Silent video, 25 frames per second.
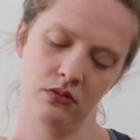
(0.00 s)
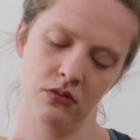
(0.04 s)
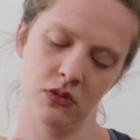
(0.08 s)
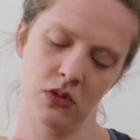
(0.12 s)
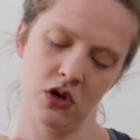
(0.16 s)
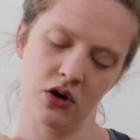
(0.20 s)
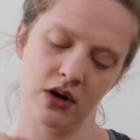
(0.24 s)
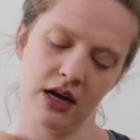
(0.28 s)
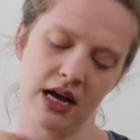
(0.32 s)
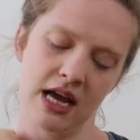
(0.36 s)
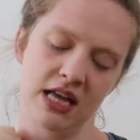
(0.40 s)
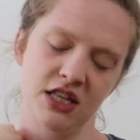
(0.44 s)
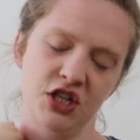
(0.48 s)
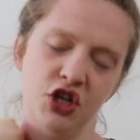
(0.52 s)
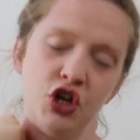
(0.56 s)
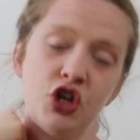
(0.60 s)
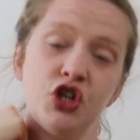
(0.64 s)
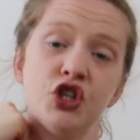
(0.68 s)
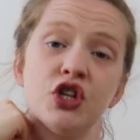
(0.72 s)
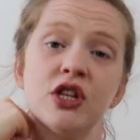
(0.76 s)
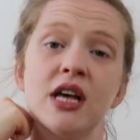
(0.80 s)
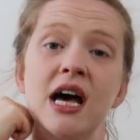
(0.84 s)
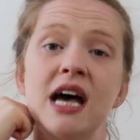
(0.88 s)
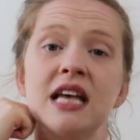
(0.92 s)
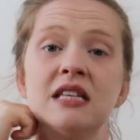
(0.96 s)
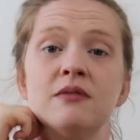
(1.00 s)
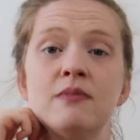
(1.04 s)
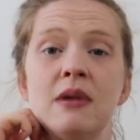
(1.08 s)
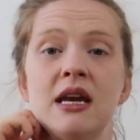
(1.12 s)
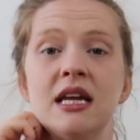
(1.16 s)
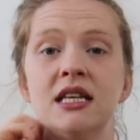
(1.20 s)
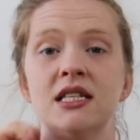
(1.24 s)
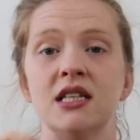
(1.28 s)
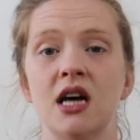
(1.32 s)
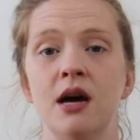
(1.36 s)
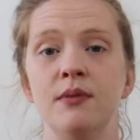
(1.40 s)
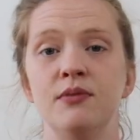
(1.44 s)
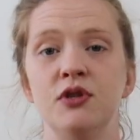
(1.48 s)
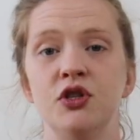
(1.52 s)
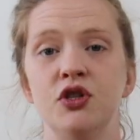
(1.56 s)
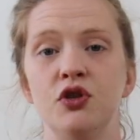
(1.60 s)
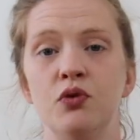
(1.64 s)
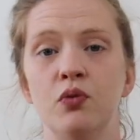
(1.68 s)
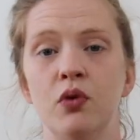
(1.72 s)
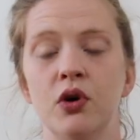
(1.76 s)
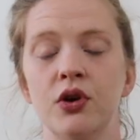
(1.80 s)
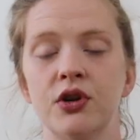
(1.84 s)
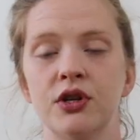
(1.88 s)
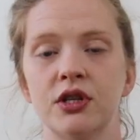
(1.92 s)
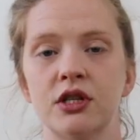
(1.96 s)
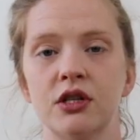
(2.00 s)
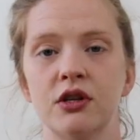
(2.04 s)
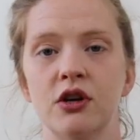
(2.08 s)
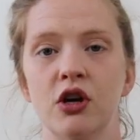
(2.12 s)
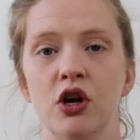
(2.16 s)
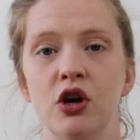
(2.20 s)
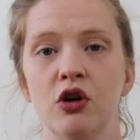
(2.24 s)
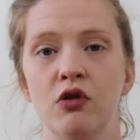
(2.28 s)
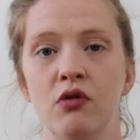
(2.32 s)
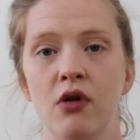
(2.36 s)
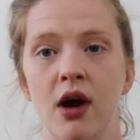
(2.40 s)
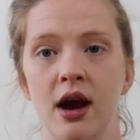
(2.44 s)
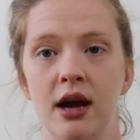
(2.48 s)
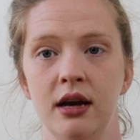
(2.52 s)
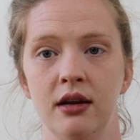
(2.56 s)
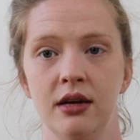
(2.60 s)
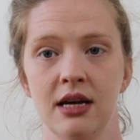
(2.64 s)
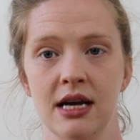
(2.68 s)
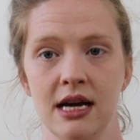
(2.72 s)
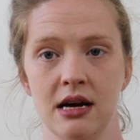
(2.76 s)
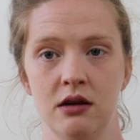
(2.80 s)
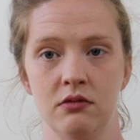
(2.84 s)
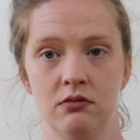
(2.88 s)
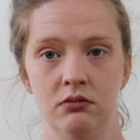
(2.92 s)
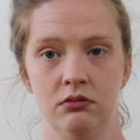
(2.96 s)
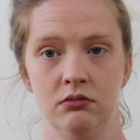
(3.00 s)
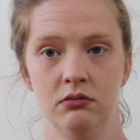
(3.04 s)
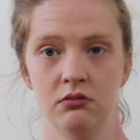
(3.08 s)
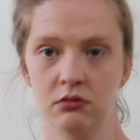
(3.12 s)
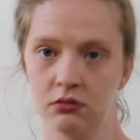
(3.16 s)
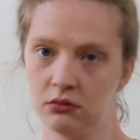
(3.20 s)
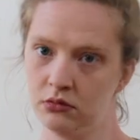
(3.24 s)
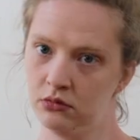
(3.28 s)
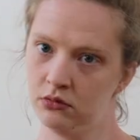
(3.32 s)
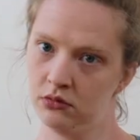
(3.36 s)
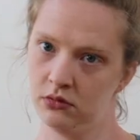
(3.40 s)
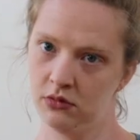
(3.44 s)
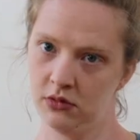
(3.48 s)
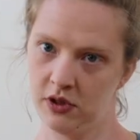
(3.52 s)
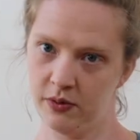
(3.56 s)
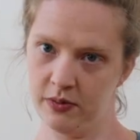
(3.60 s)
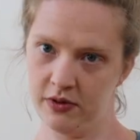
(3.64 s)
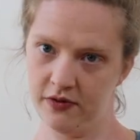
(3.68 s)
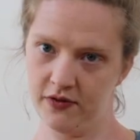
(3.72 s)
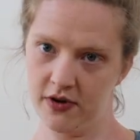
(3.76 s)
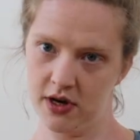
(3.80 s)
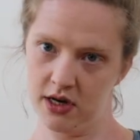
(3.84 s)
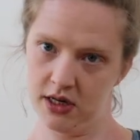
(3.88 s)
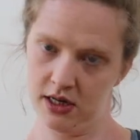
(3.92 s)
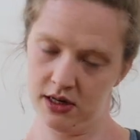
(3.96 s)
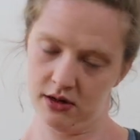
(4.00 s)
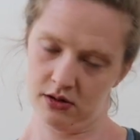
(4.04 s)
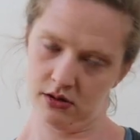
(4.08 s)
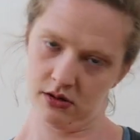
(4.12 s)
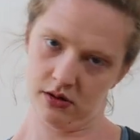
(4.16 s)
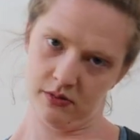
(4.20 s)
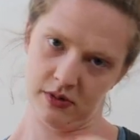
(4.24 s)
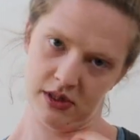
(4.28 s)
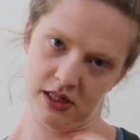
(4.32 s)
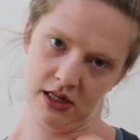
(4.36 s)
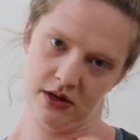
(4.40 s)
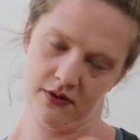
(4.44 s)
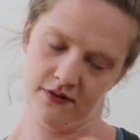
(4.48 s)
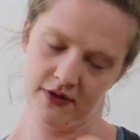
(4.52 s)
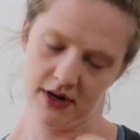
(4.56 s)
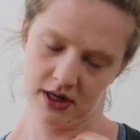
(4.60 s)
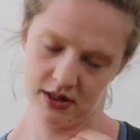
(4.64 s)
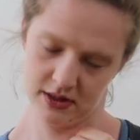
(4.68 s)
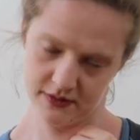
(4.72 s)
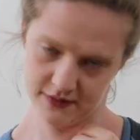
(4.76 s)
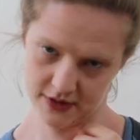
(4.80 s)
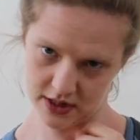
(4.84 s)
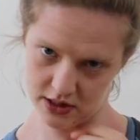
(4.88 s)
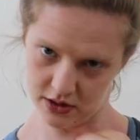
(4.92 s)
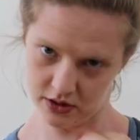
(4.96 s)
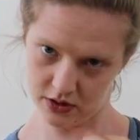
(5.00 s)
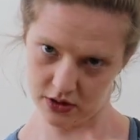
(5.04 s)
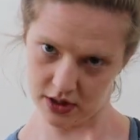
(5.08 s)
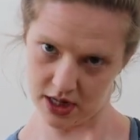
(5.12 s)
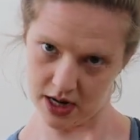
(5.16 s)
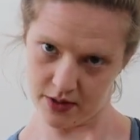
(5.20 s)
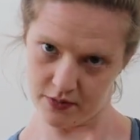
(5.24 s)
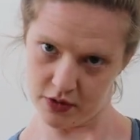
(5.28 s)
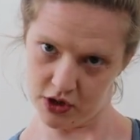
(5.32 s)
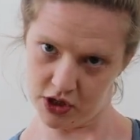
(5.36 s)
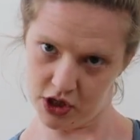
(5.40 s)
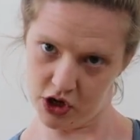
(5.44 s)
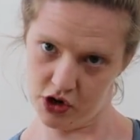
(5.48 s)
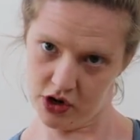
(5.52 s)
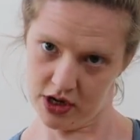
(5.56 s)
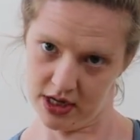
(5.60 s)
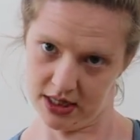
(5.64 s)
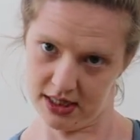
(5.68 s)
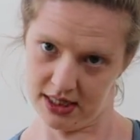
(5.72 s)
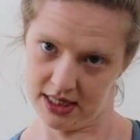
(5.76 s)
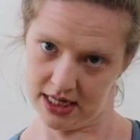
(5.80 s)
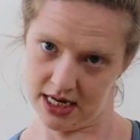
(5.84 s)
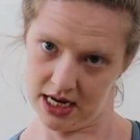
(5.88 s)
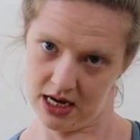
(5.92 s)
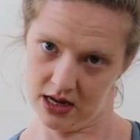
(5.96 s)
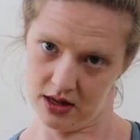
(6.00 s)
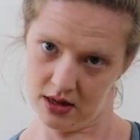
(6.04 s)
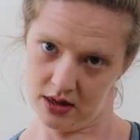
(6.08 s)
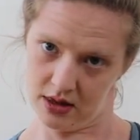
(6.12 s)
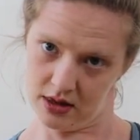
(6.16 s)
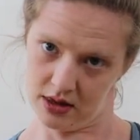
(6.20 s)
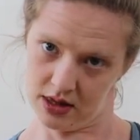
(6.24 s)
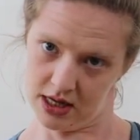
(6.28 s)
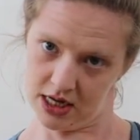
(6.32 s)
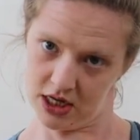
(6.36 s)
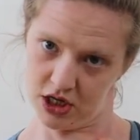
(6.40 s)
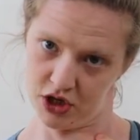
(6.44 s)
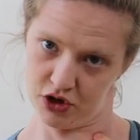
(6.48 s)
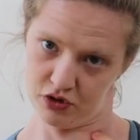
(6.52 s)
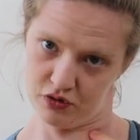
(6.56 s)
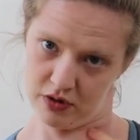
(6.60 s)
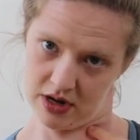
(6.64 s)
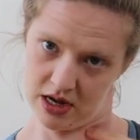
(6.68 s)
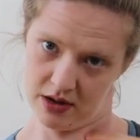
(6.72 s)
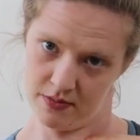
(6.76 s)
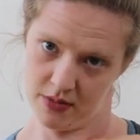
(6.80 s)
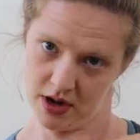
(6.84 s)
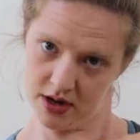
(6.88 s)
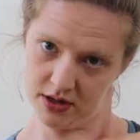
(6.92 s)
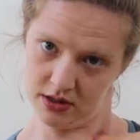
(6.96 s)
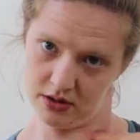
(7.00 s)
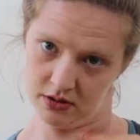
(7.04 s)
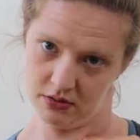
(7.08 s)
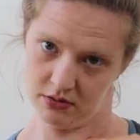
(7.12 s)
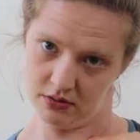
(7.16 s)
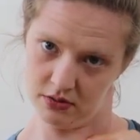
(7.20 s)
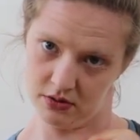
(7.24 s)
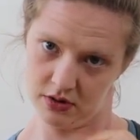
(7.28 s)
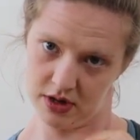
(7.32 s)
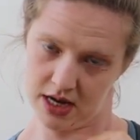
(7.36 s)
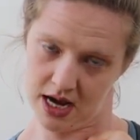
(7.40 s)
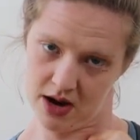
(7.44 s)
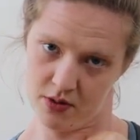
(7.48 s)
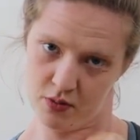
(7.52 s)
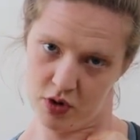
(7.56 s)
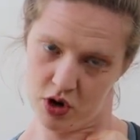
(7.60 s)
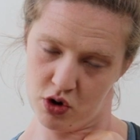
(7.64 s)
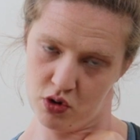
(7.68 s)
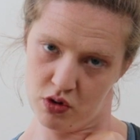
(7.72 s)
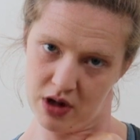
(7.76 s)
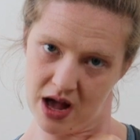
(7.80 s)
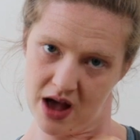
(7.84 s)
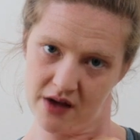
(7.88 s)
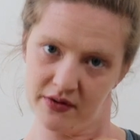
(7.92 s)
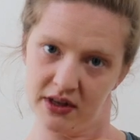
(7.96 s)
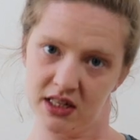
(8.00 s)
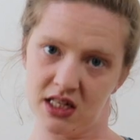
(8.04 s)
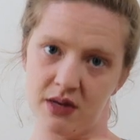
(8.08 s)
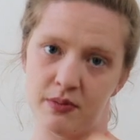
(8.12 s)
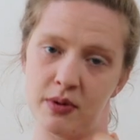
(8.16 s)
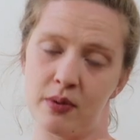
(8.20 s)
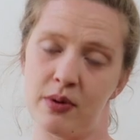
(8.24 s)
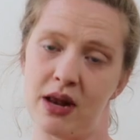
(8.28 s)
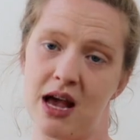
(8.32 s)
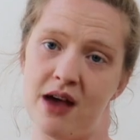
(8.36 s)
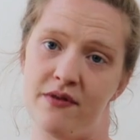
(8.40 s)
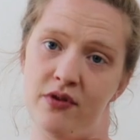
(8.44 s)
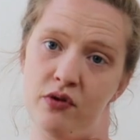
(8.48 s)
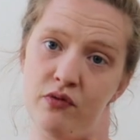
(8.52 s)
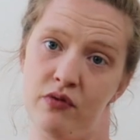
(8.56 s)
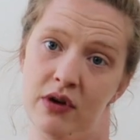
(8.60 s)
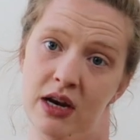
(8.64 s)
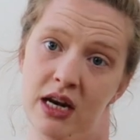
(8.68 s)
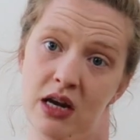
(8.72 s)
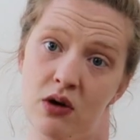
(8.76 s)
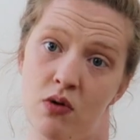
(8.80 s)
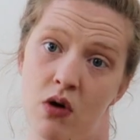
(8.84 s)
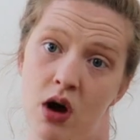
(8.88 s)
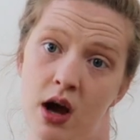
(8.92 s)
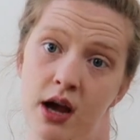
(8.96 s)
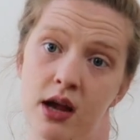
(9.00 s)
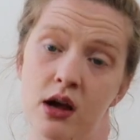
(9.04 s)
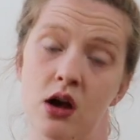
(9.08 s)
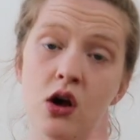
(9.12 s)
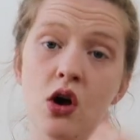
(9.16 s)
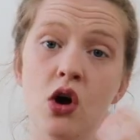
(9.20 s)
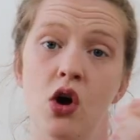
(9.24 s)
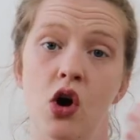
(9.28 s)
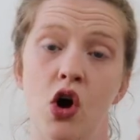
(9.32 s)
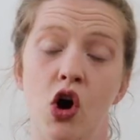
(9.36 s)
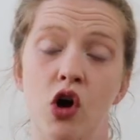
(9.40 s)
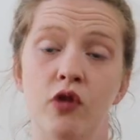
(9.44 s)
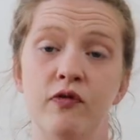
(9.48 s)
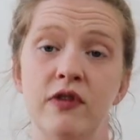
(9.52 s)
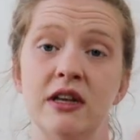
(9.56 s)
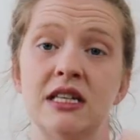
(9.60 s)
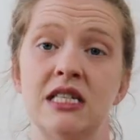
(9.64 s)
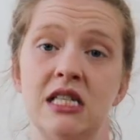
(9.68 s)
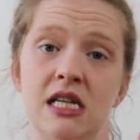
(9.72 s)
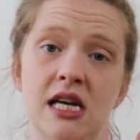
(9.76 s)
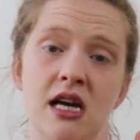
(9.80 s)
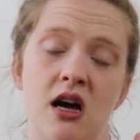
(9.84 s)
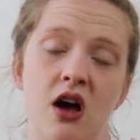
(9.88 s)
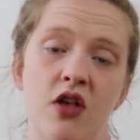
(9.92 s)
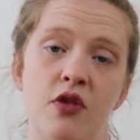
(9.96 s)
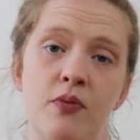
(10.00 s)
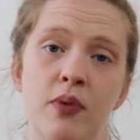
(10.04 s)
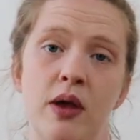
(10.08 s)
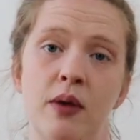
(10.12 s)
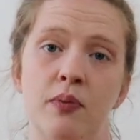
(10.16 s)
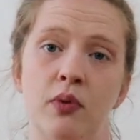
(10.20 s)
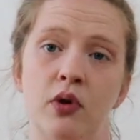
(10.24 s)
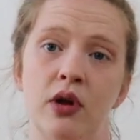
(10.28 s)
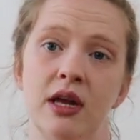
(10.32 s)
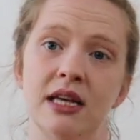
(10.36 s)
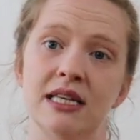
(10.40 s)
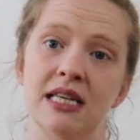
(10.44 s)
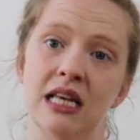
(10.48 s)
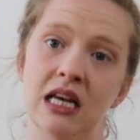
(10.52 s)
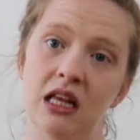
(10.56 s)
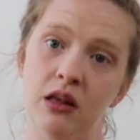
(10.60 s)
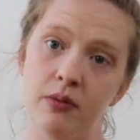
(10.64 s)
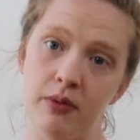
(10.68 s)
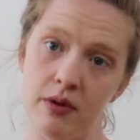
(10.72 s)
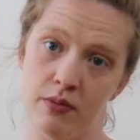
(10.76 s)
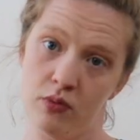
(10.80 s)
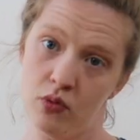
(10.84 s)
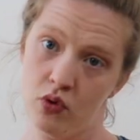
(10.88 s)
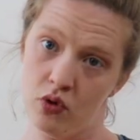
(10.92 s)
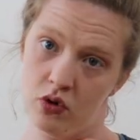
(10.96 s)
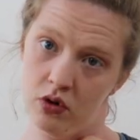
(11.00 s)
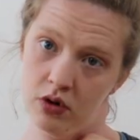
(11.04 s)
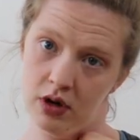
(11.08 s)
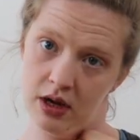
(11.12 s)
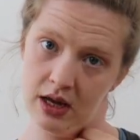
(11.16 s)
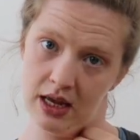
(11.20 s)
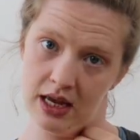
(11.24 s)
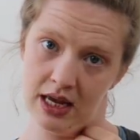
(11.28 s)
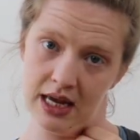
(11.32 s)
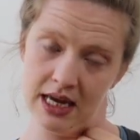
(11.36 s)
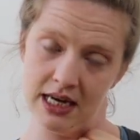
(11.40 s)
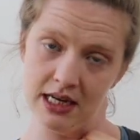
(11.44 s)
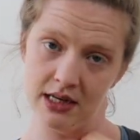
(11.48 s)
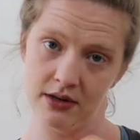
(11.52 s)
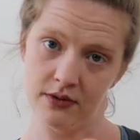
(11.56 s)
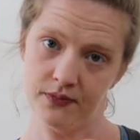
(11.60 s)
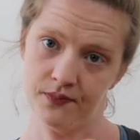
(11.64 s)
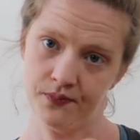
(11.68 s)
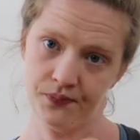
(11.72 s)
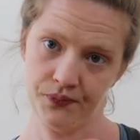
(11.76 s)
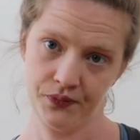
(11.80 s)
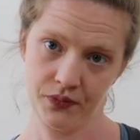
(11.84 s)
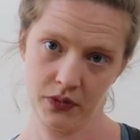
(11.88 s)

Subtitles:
Okay, so you can do that as many times as you want. Right, now, let me find it. Let me see if I can find it on the camera. So you can see this stringy muscle, yeah, and we all have it. Some people have it really quite, obviously other people it's a little bit more hidden.